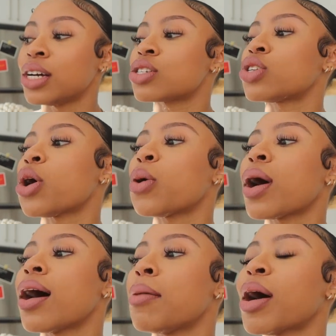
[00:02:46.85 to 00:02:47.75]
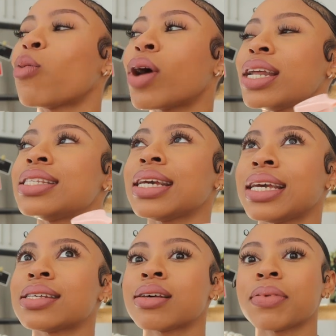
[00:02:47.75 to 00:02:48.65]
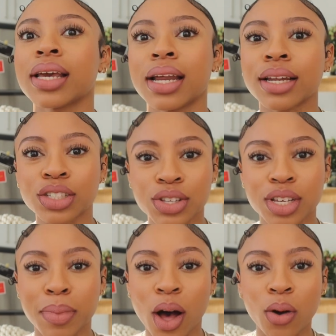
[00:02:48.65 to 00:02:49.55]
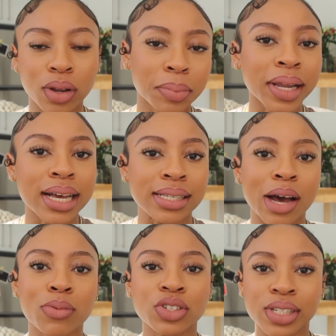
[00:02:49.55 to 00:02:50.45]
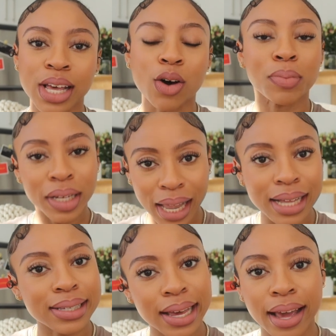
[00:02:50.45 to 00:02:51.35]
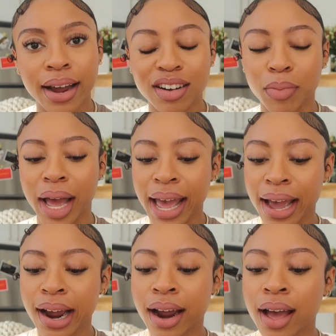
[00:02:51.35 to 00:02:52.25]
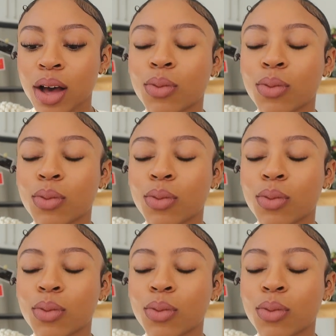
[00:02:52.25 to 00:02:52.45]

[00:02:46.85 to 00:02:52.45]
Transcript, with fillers: So I wanted to get something in addition to my Olaplex that would just help me like take care of my hair.